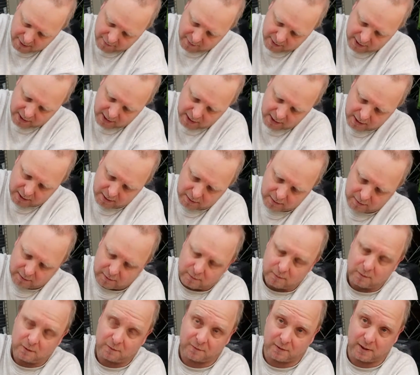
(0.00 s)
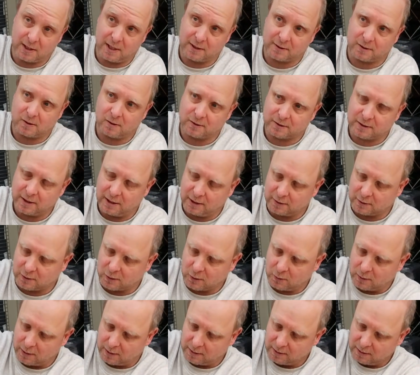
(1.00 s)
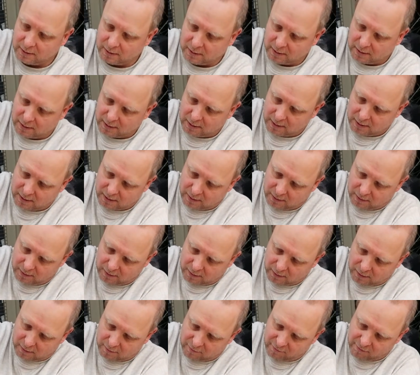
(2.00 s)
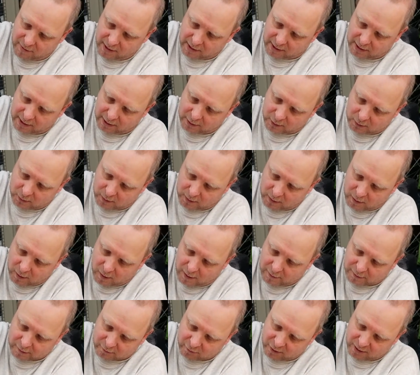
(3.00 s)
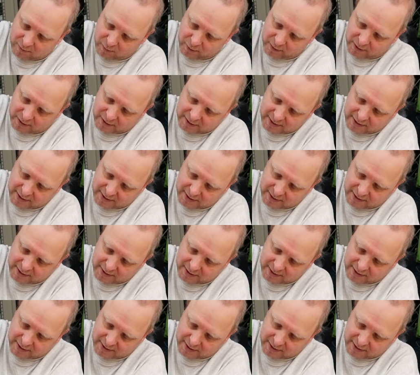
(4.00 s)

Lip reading: and Ian of Claire's RC's regularly do a live stream on a